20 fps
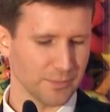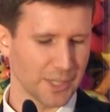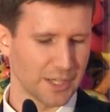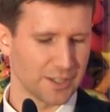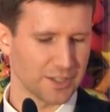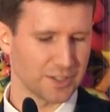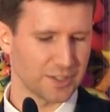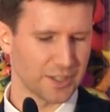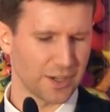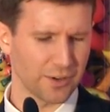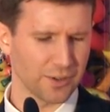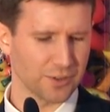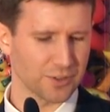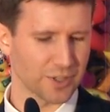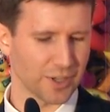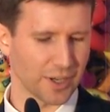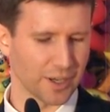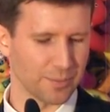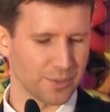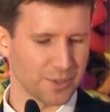
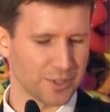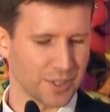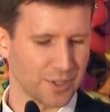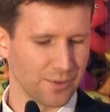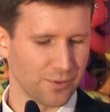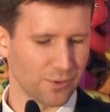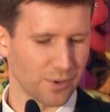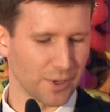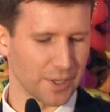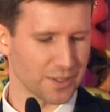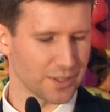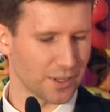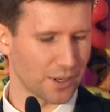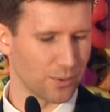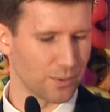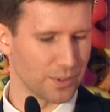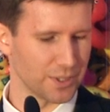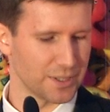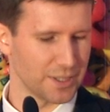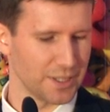Stereotypes influence how
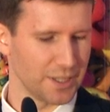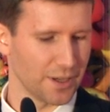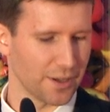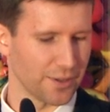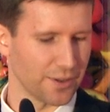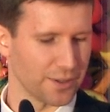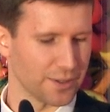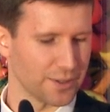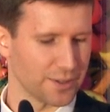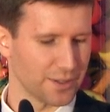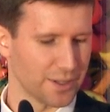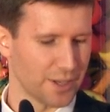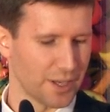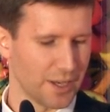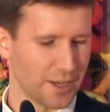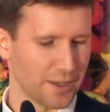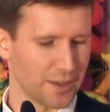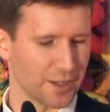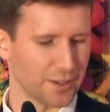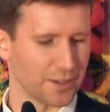we see others
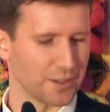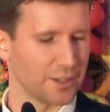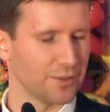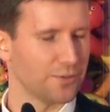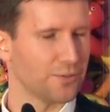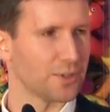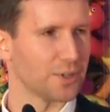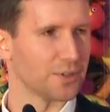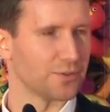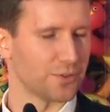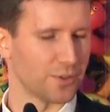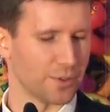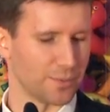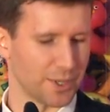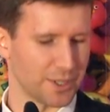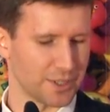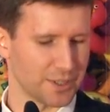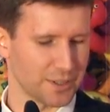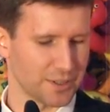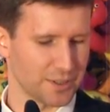that are different from
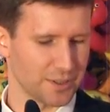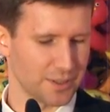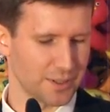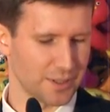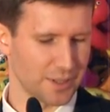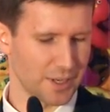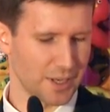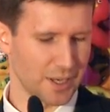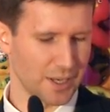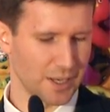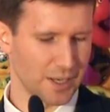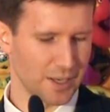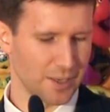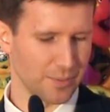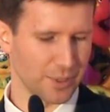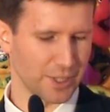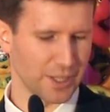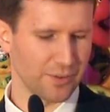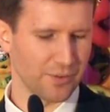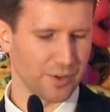us.
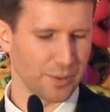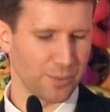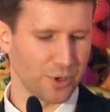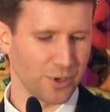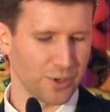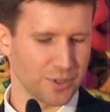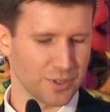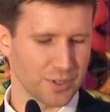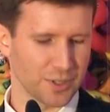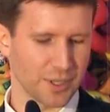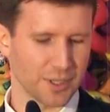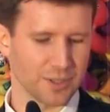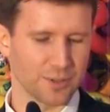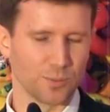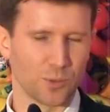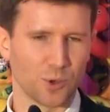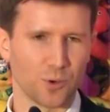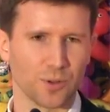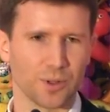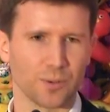But every person has
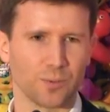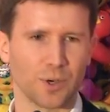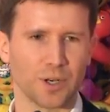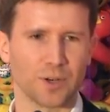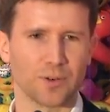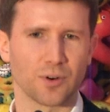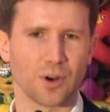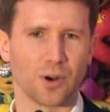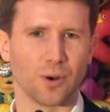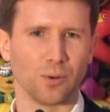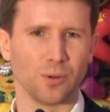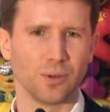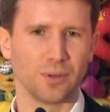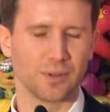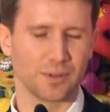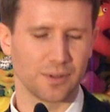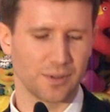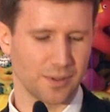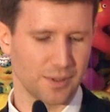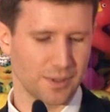more than one role
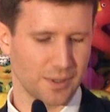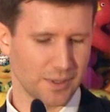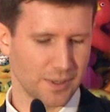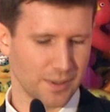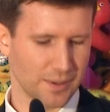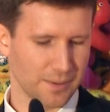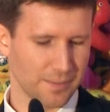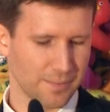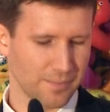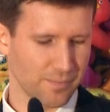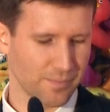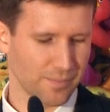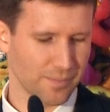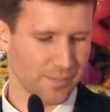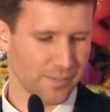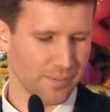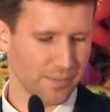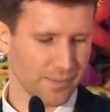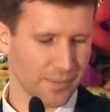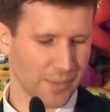
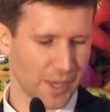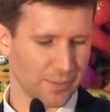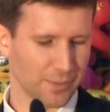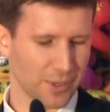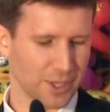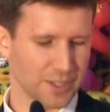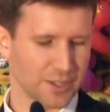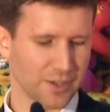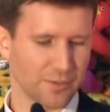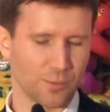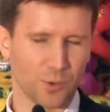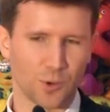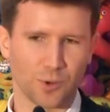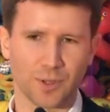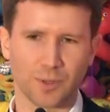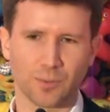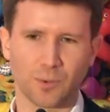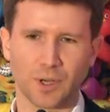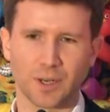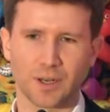and might have more
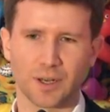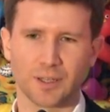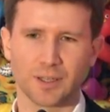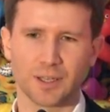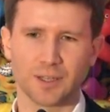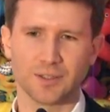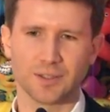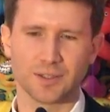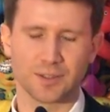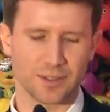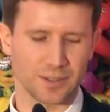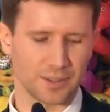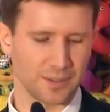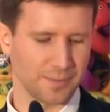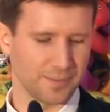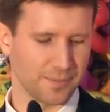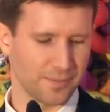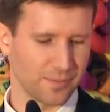than one identity.